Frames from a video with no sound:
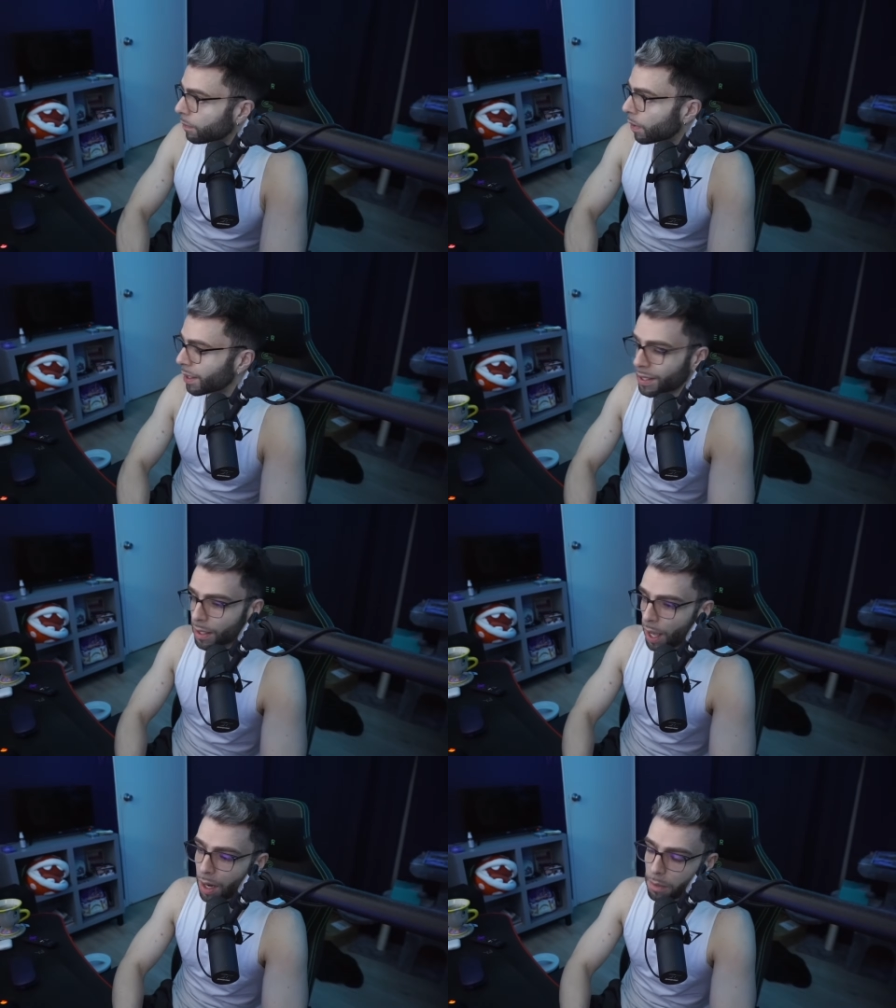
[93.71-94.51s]
This has
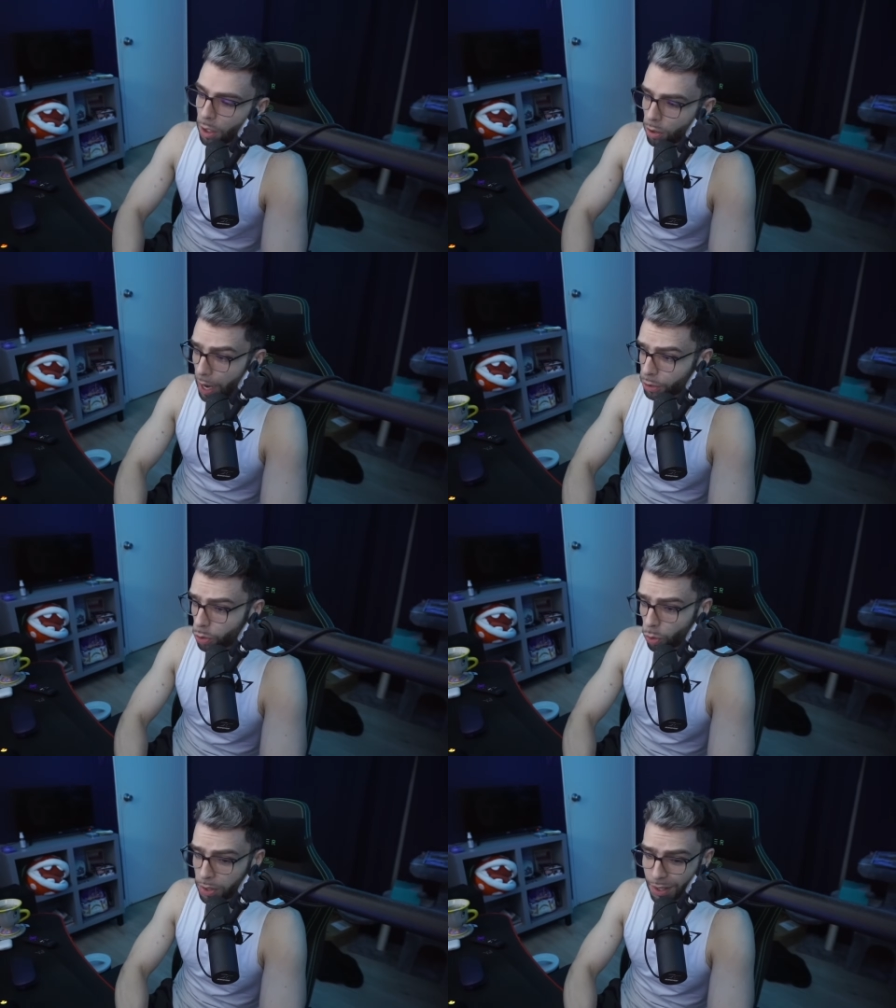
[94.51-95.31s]
got to be a crash
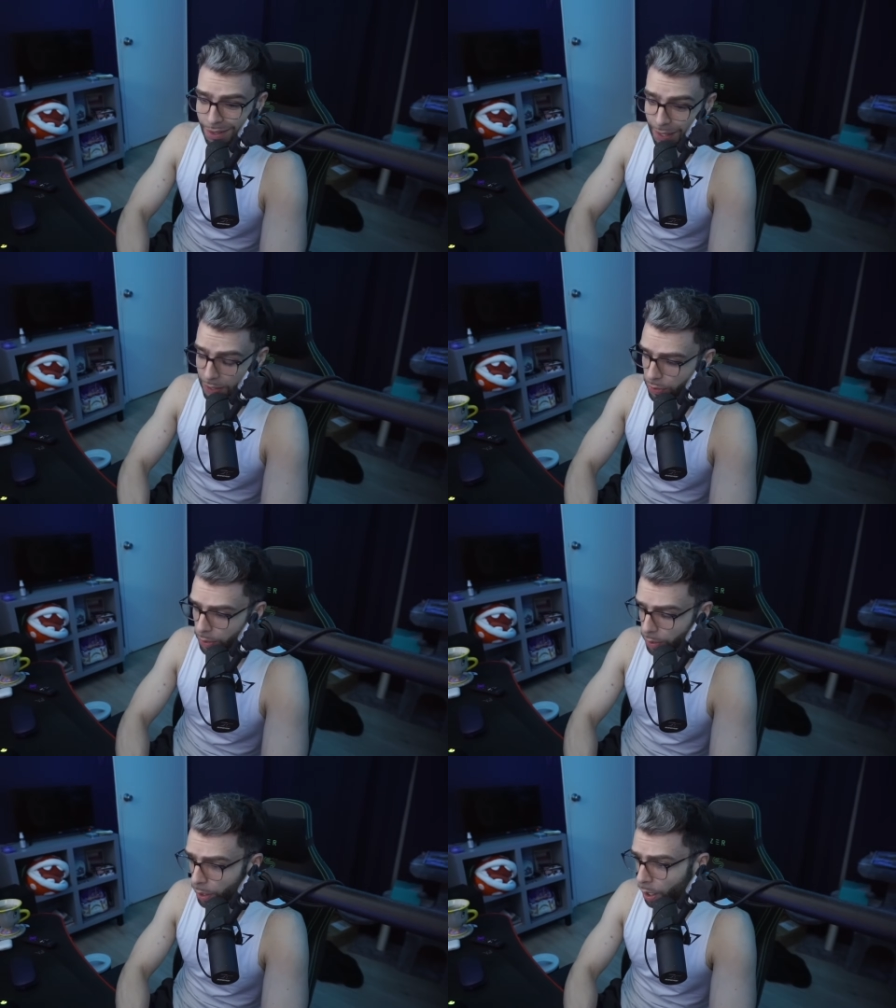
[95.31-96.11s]
course, a
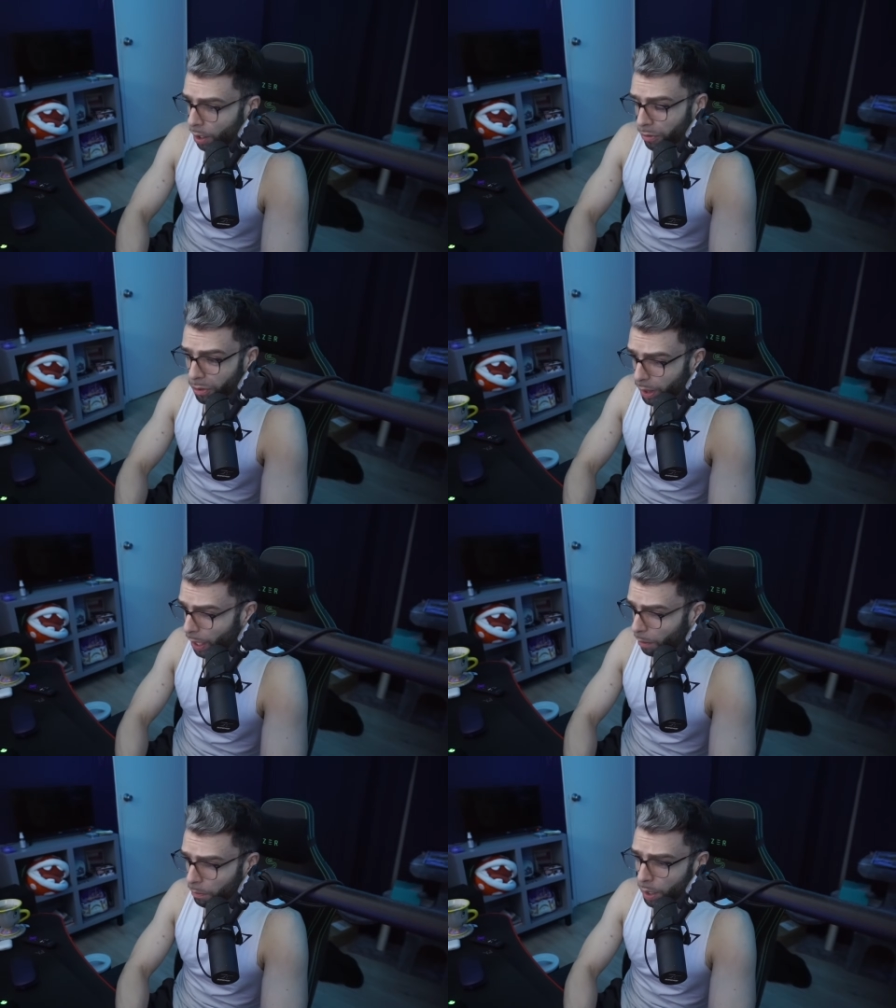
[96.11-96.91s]
lesson for
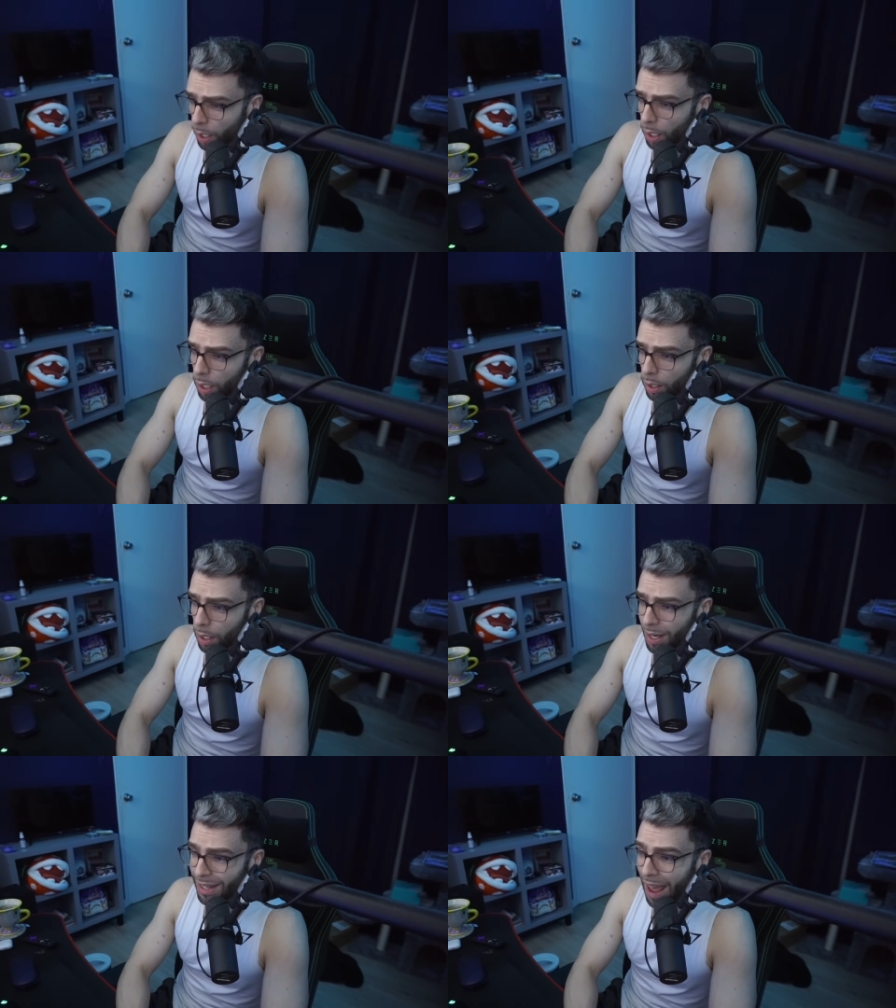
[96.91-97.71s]
them
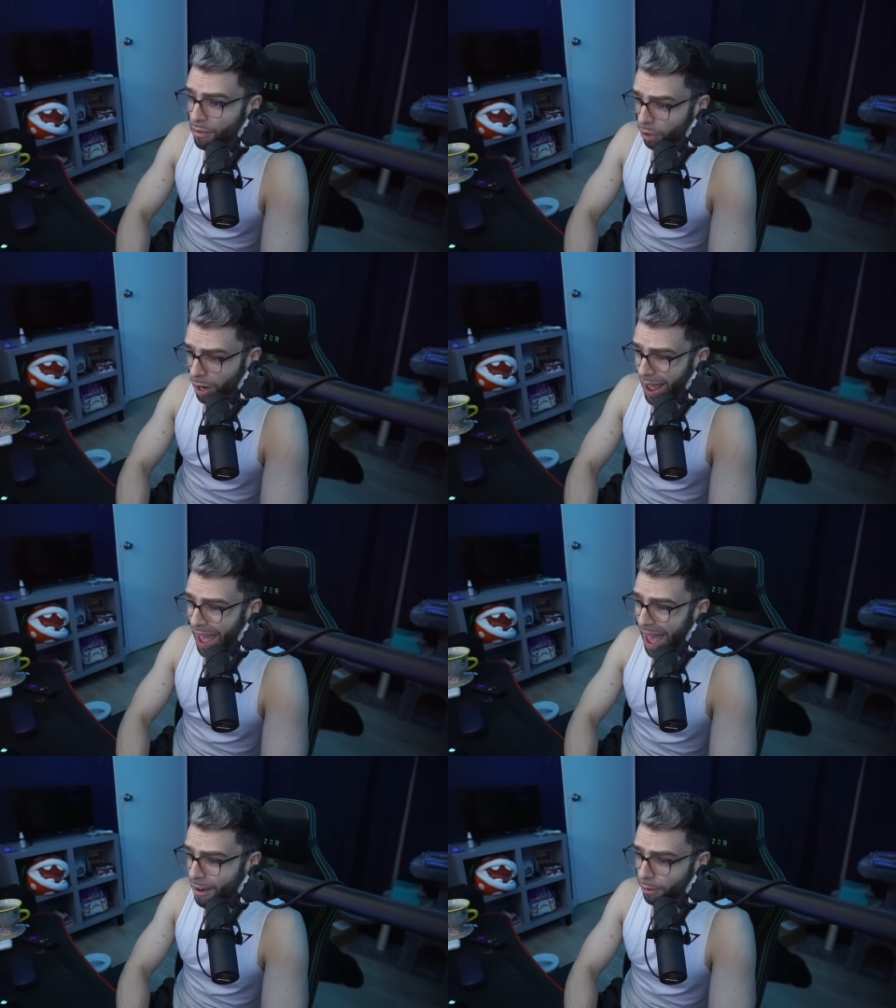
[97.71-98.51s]
in never,
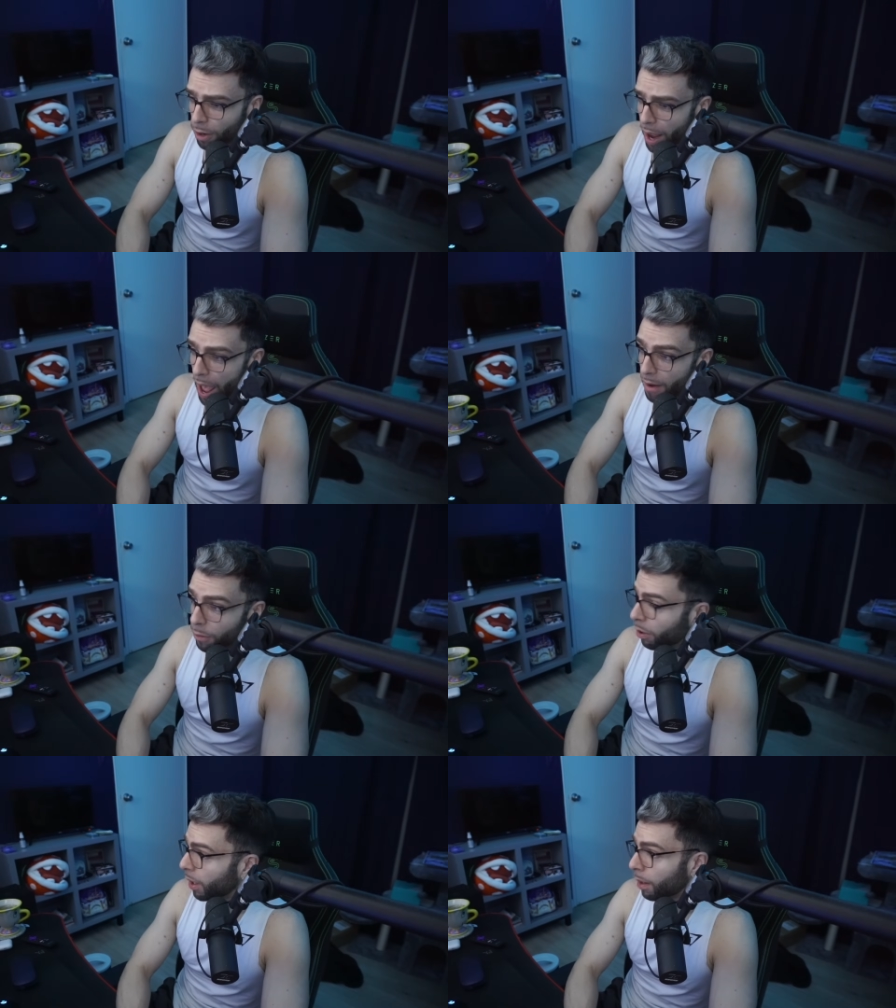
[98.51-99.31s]
ever,
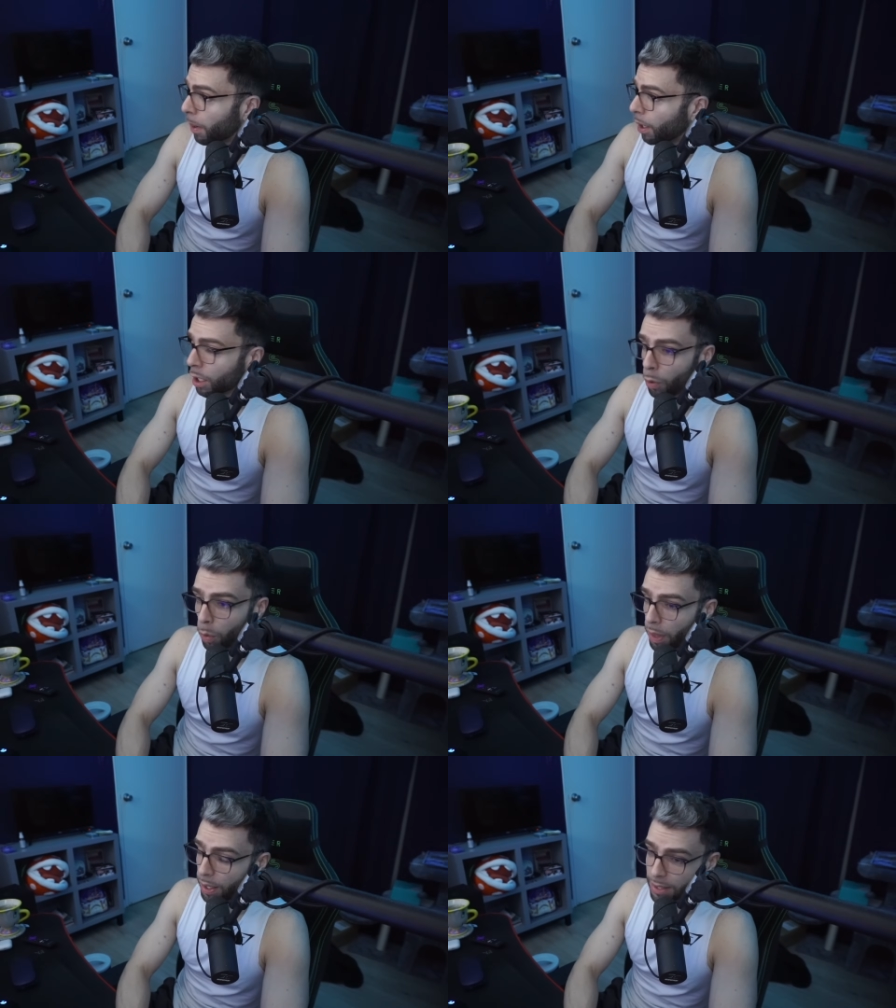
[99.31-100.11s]
ever think about going
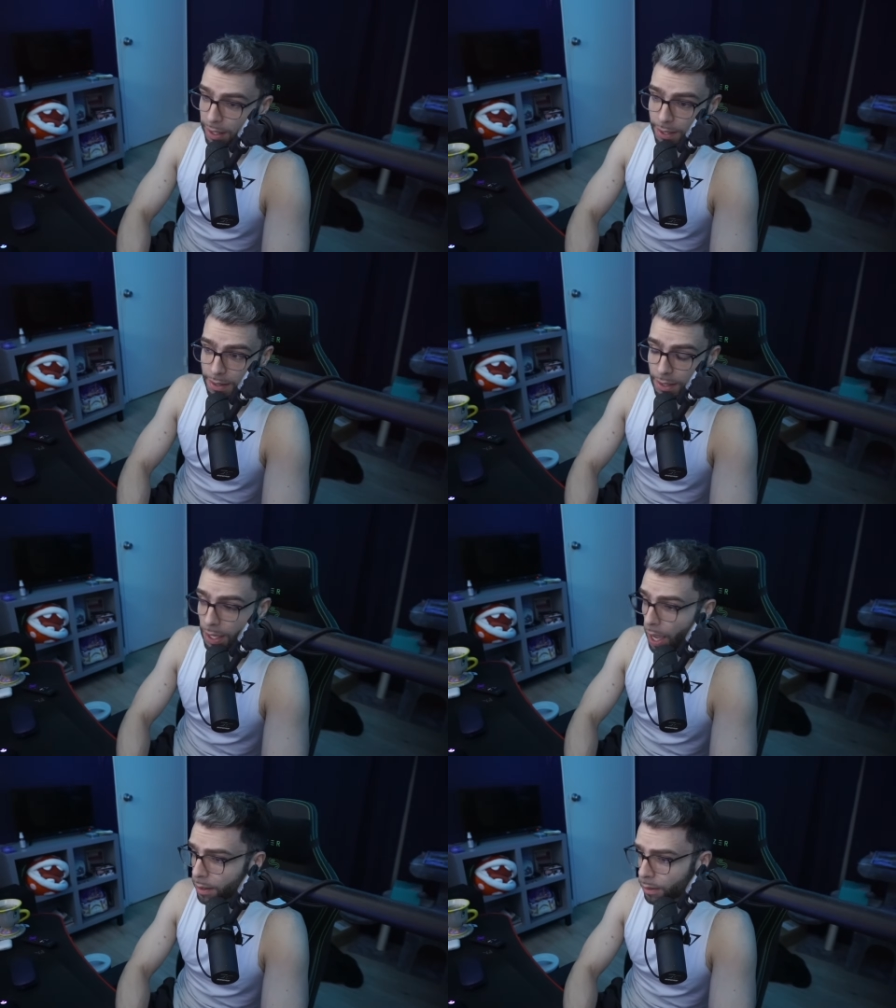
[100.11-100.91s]
without a tech test
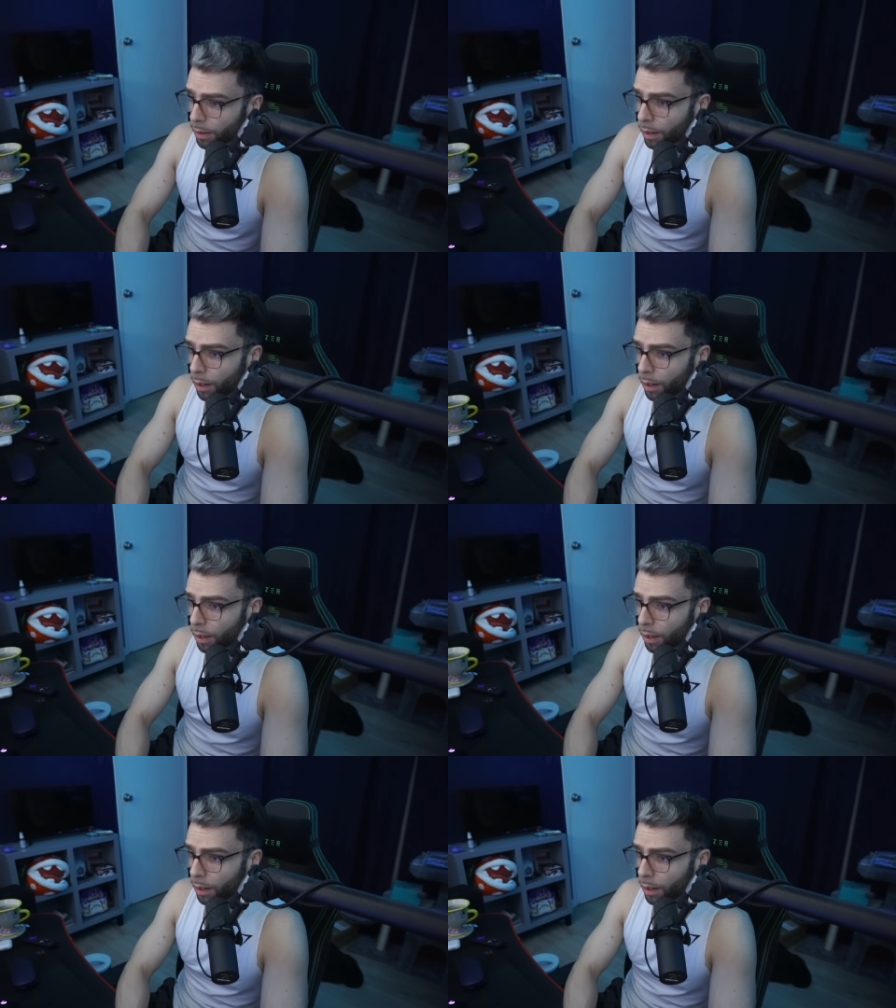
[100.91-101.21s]
again,